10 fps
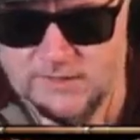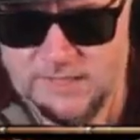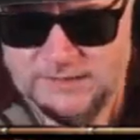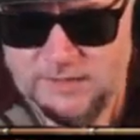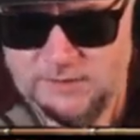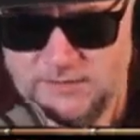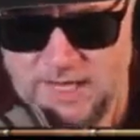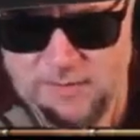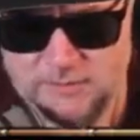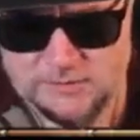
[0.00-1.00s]
I know that
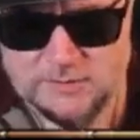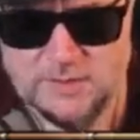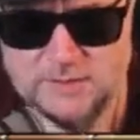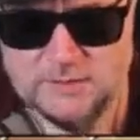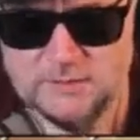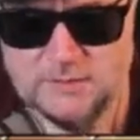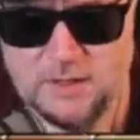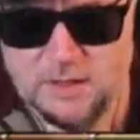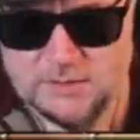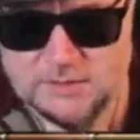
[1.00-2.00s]
I was like
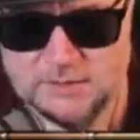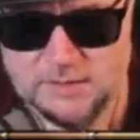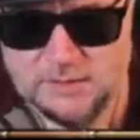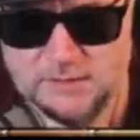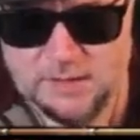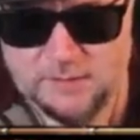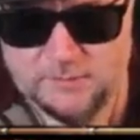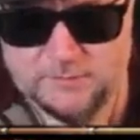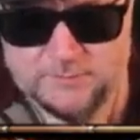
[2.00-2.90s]
lost at that time.